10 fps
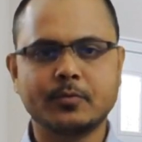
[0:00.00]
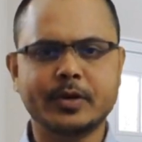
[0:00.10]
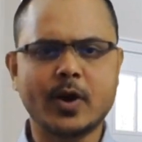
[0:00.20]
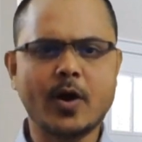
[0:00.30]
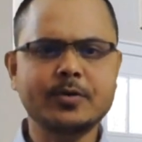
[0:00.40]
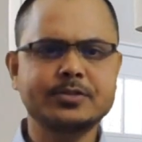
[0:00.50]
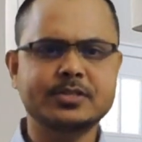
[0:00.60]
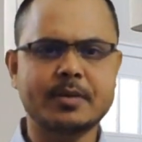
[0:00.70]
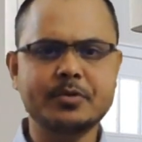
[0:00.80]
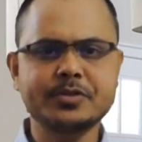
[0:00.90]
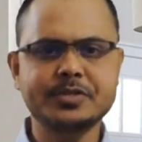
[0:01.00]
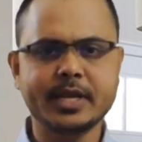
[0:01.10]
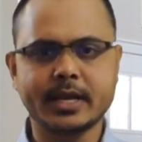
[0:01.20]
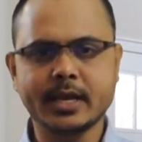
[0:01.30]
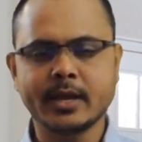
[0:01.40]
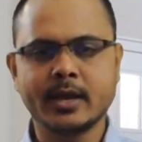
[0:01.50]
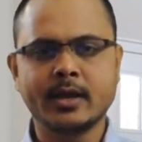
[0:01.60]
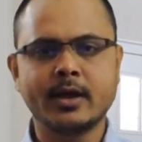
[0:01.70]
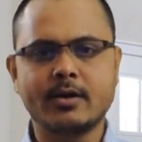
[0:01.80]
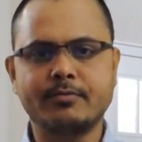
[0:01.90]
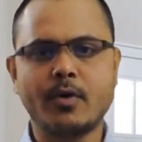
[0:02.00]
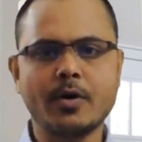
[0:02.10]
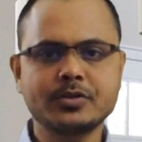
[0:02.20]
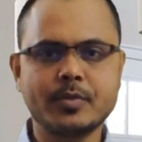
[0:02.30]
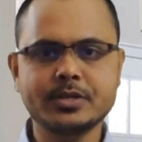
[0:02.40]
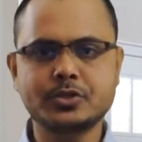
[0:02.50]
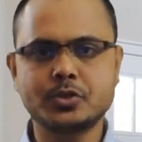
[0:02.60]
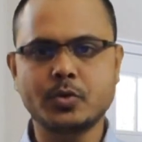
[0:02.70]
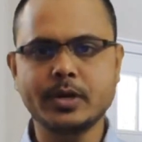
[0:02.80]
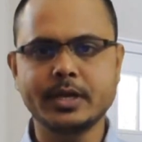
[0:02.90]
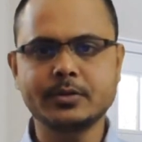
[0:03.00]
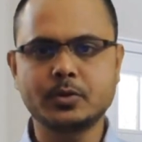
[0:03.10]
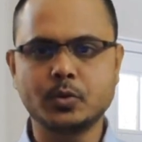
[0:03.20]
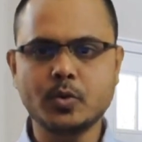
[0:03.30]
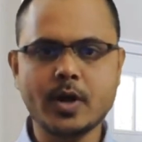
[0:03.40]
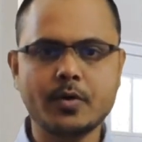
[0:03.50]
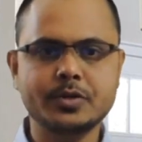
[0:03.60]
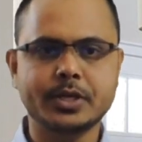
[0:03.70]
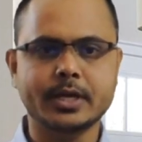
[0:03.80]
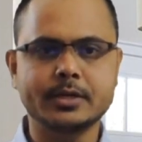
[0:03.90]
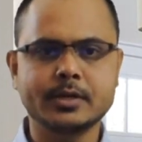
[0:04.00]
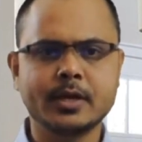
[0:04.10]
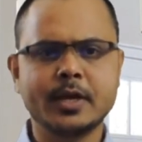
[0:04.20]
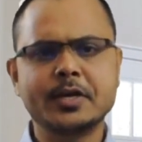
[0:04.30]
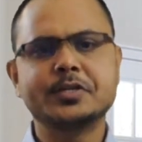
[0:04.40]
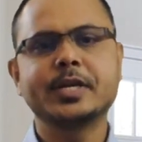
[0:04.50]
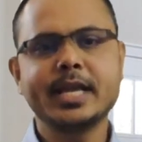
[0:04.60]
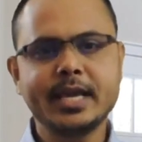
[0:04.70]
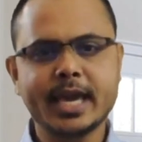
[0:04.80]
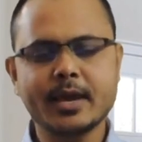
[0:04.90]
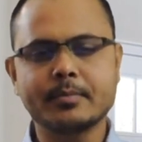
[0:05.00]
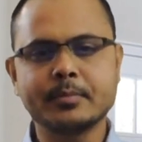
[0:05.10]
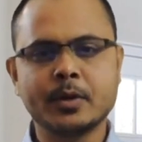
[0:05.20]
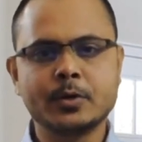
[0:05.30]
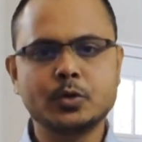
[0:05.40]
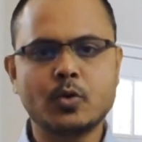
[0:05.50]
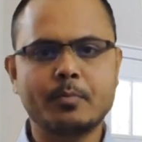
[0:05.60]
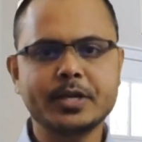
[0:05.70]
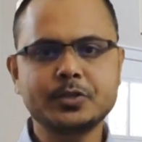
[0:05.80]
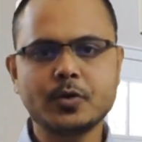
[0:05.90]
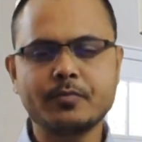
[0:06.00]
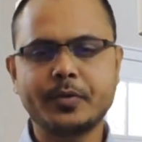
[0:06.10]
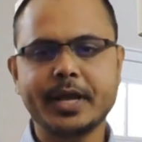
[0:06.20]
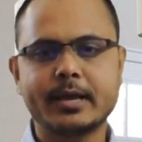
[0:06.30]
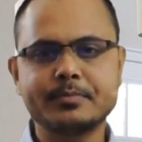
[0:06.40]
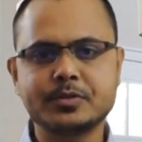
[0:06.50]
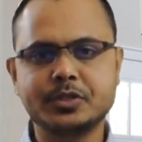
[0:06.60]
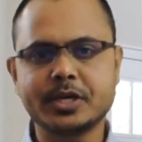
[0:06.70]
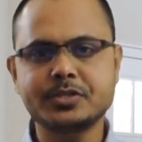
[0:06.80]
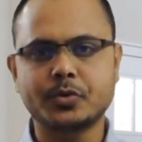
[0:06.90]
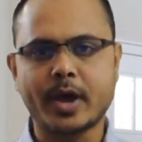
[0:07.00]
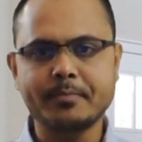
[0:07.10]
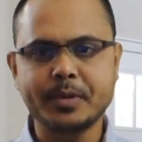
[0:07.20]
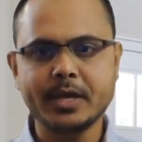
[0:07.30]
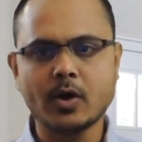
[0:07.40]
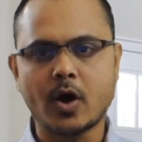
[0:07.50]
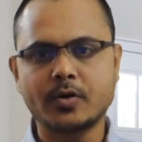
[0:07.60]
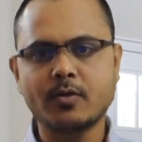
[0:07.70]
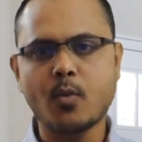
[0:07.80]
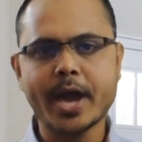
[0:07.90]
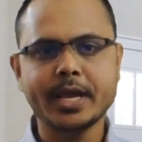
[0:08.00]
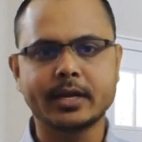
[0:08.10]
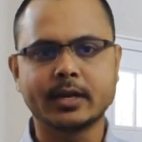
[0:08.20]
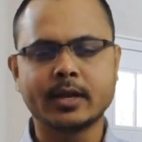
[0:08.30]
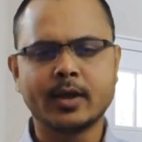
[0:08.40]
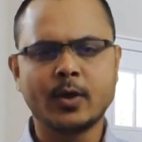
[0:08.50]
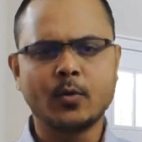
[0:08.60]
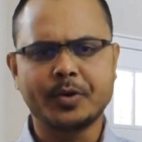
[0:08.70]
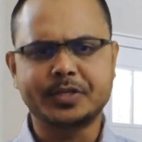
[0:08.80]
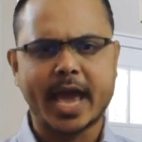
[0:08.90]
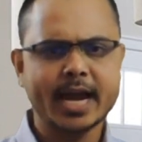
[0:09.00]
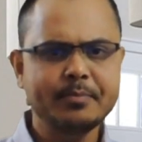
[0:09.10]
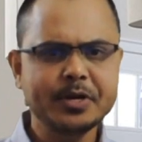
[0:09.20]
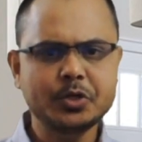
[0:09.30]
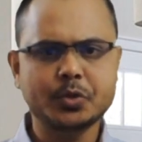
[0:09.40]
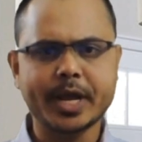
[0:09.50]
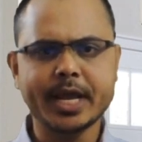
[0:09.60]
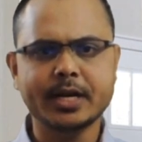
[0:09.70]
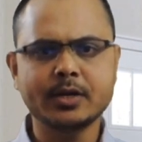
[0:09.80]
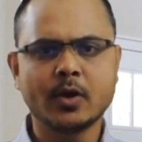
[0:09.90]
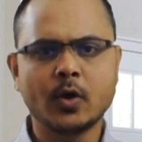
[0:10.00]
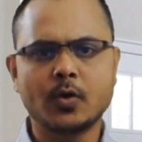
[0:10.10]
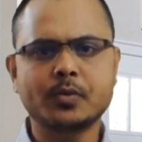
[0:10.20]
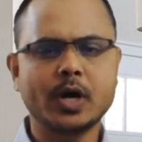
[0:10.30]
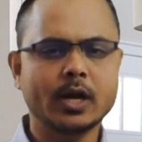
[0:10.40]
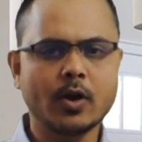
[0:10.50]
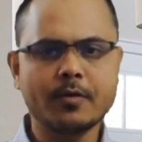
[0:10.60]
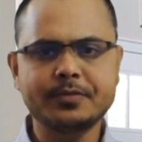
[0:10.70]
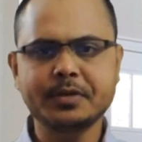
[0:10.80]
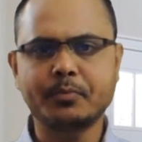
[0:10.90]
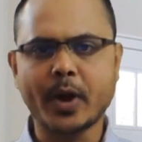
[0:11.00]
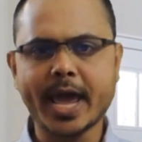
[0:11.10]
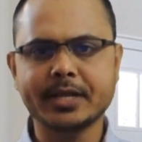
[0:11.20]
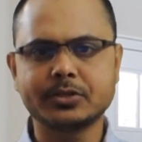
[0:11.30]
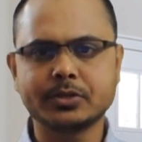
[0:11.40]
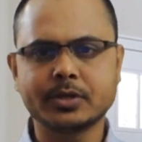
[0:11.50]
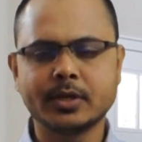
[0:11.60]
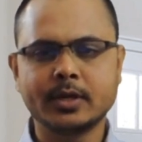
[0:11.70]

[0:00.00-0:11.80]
One hot summer's day, a fox was strolling through an orchard till he came to a bunch of grapes just ripening on a vine, which had been trained over a lofty branch.